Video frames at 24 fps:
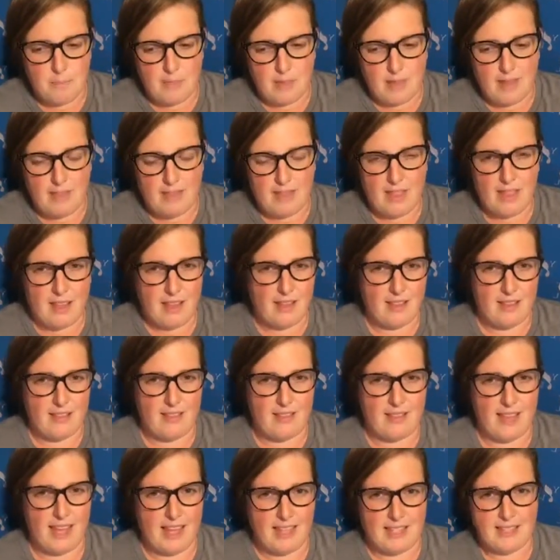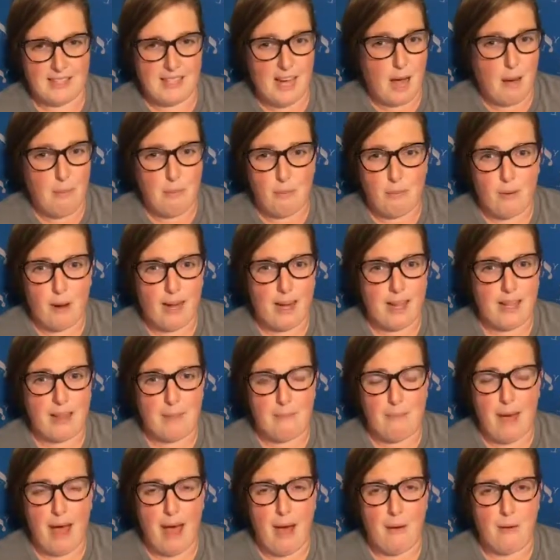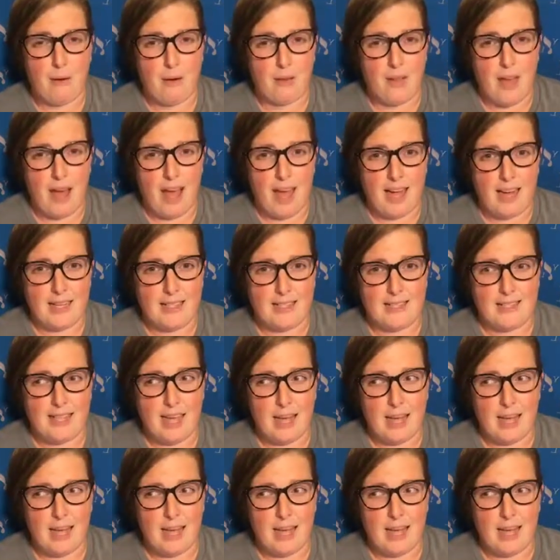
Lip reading: They stopped running the power lines.